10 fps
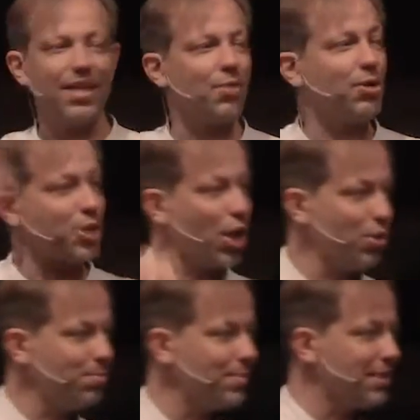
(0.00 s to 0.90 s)
He went
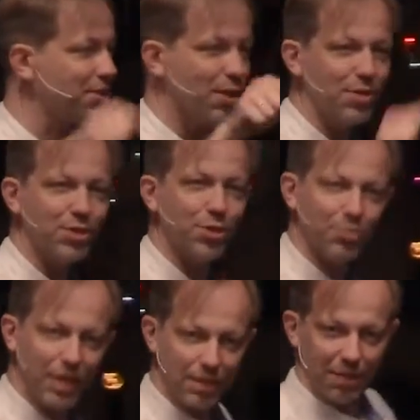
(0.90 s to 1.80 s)
home and told this to
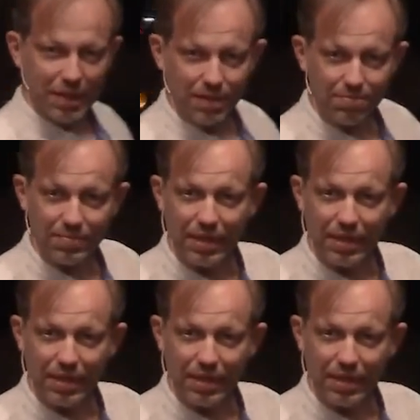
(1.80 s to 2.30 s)
Crick and Mindy.